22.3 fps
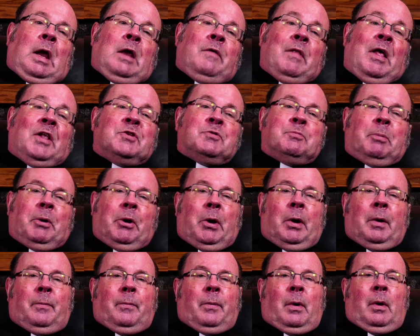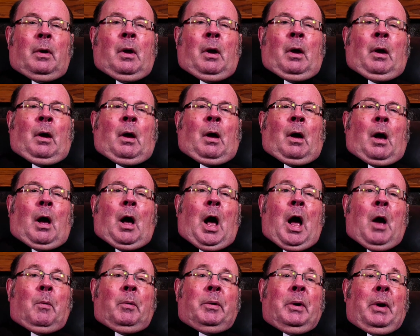In that spirit,
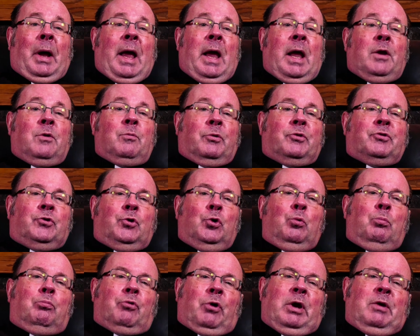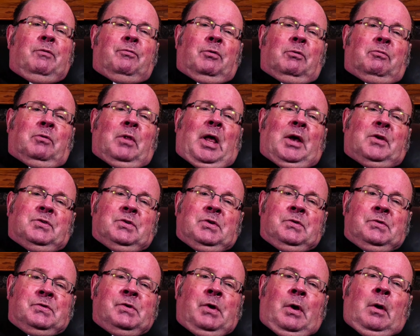I want to end with two brief
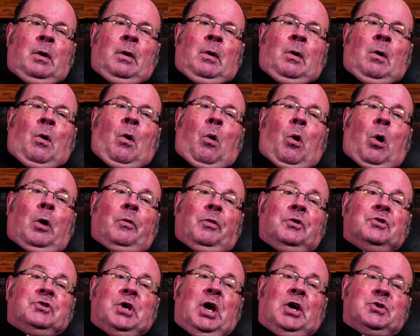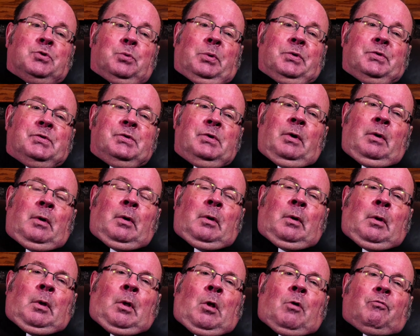reflections on the Jesuits
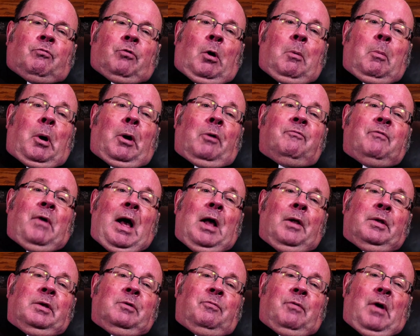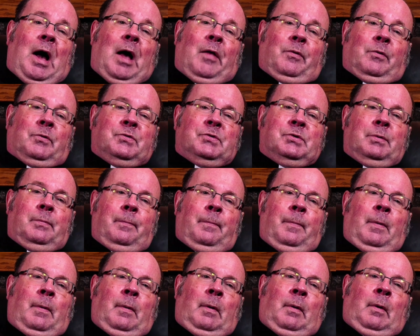from our founding fathers.
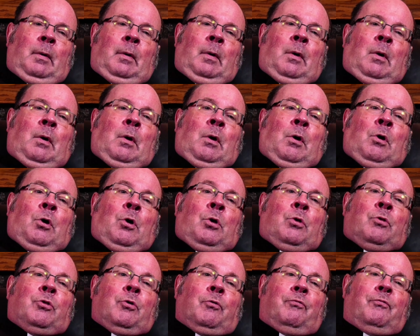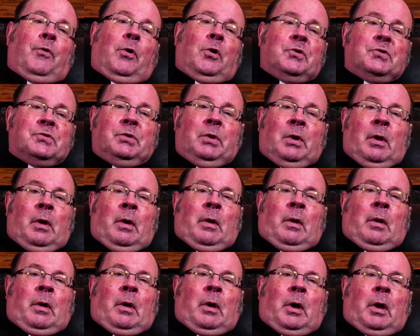The first
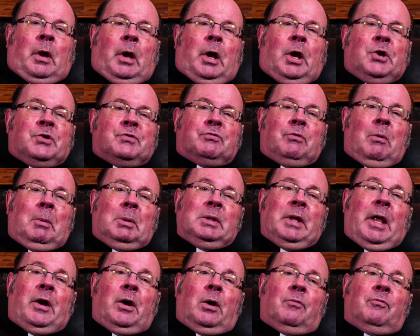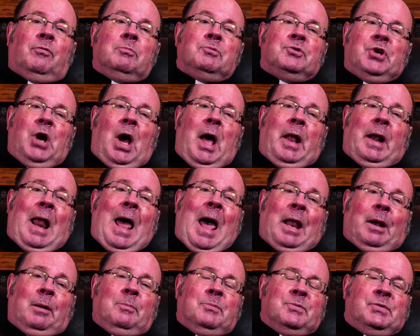is from a letter from John
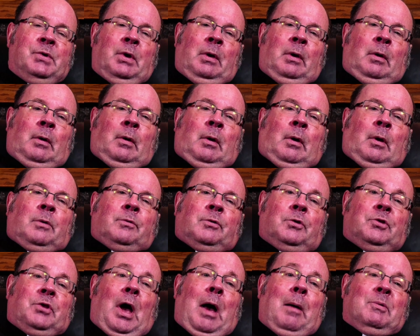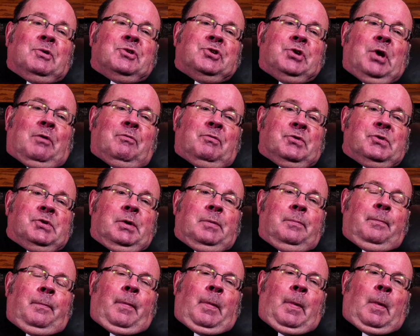Adams to Thomas Jefferson,